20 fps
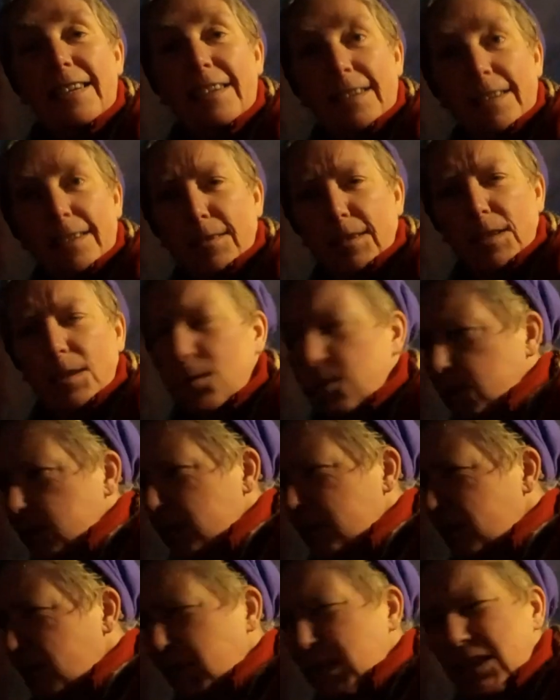Uh,
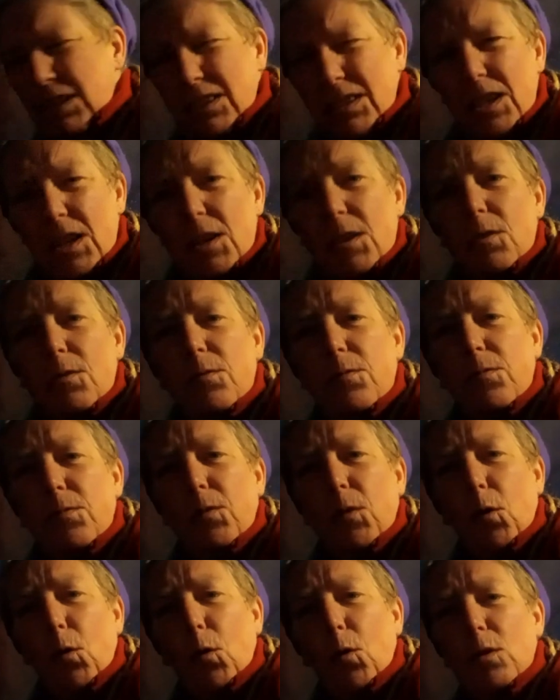what?
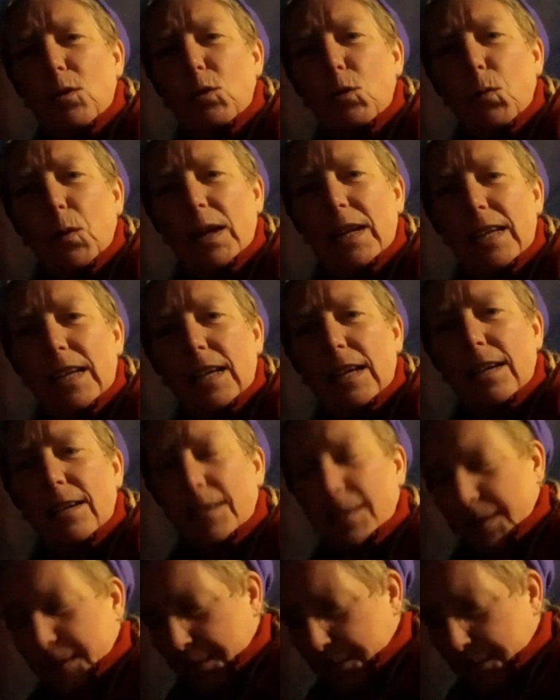420.